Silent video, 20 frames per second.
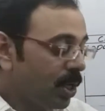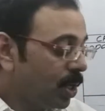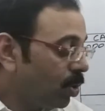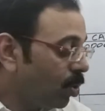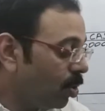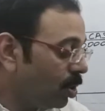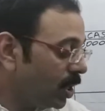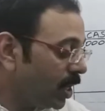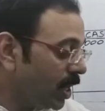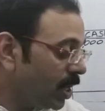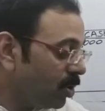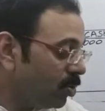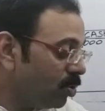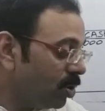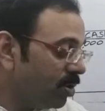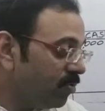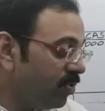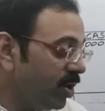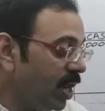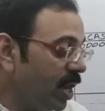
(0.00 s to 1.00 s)
Total
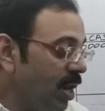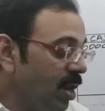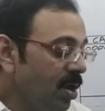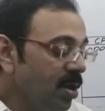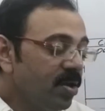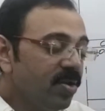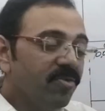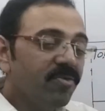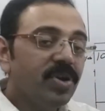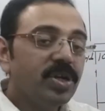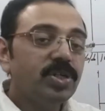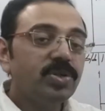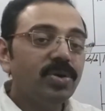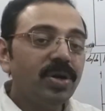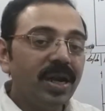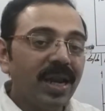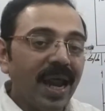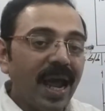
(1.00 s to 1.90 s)
goodwill we should